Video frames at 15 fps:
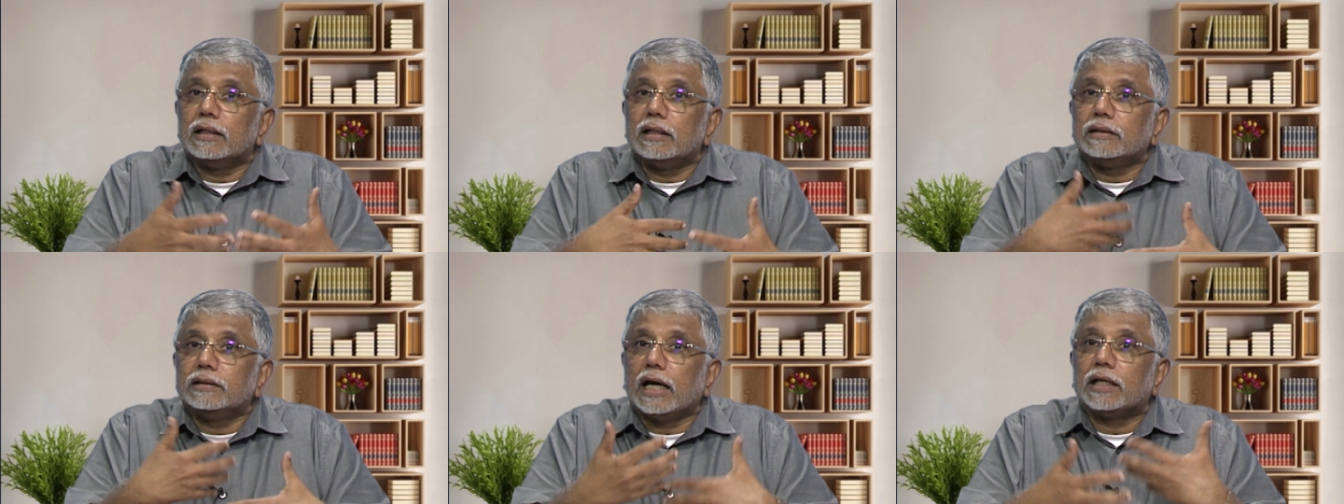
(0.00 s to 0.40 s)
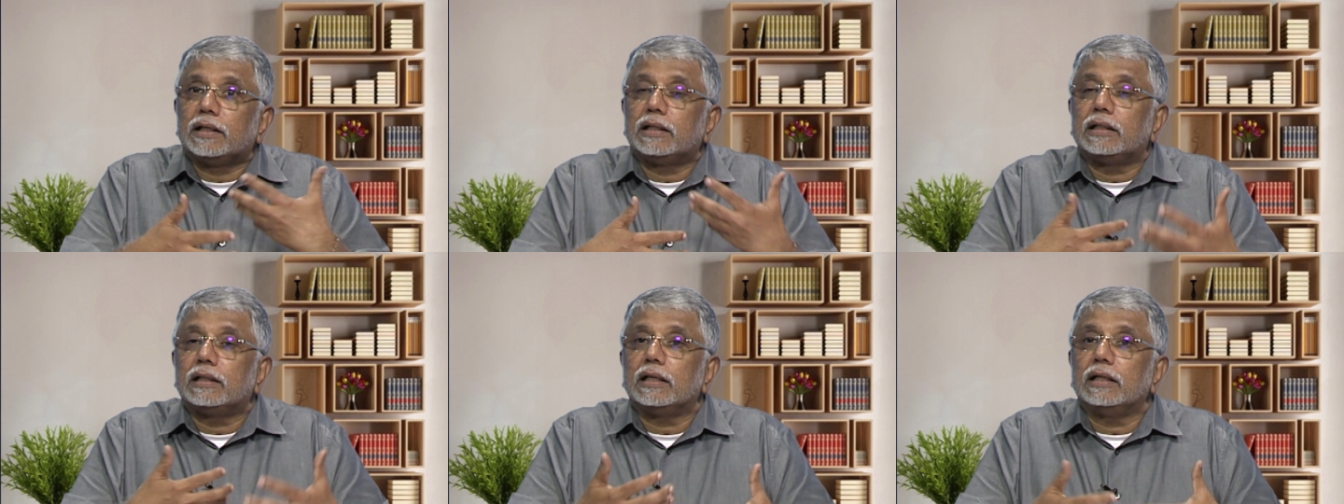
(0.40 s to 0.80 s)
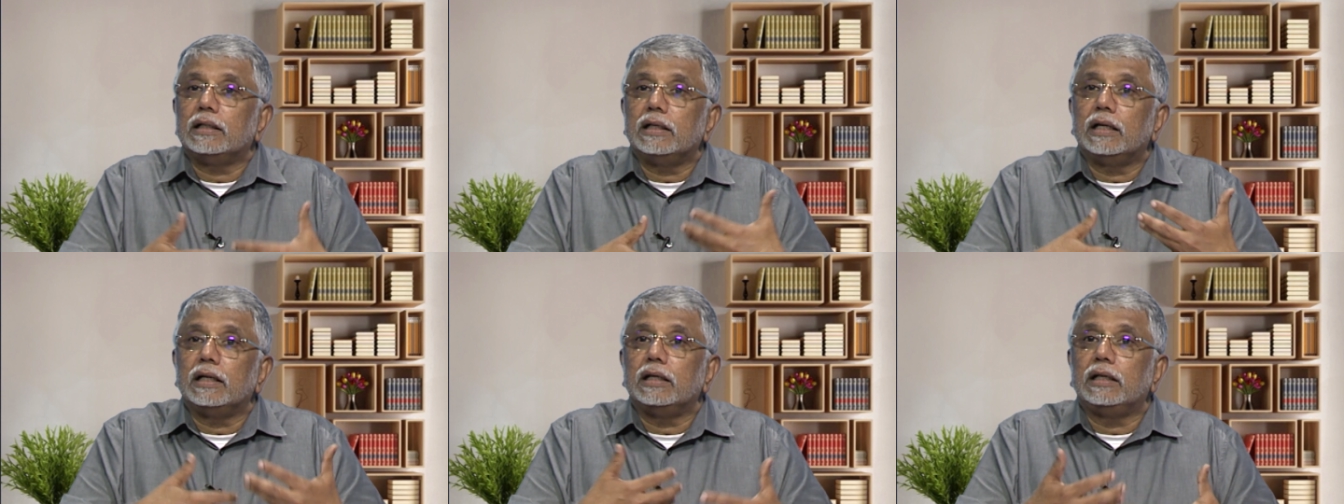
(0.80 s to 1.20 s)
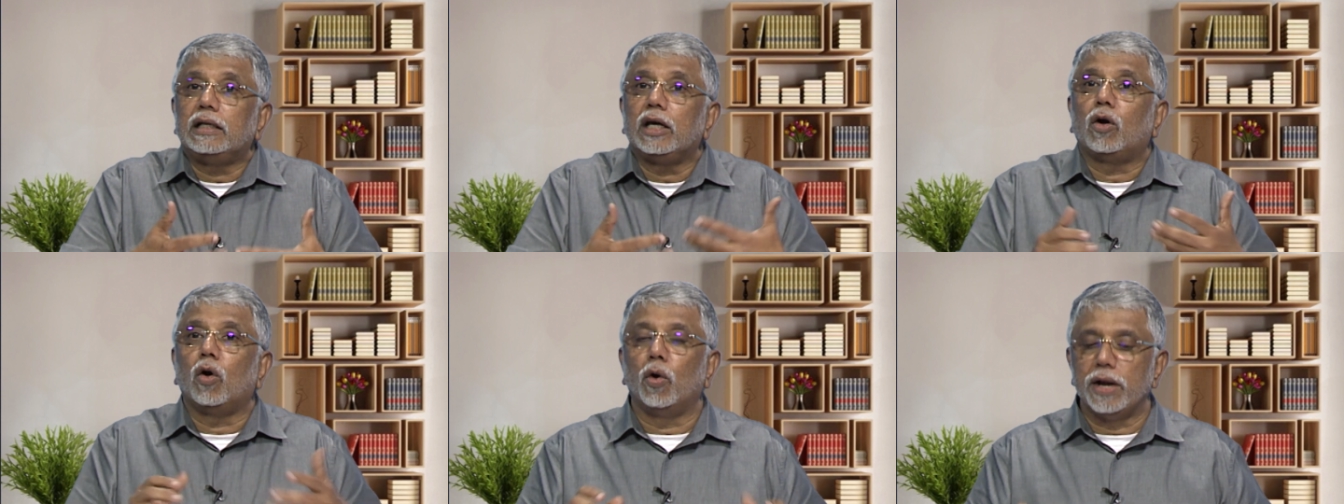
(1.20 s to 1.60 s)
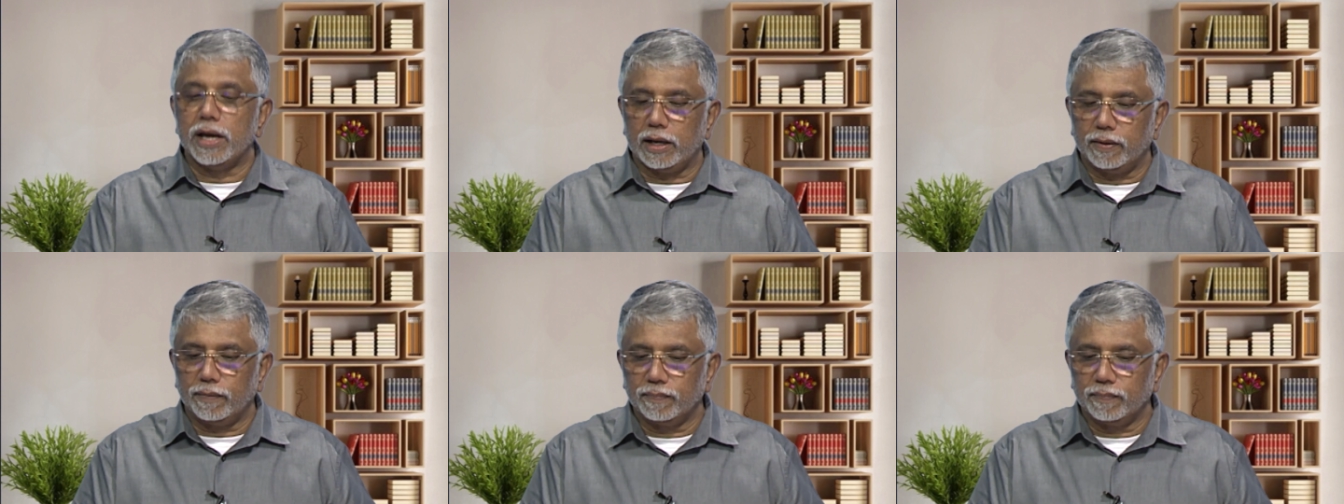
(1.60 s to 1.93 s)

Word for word: that decoding.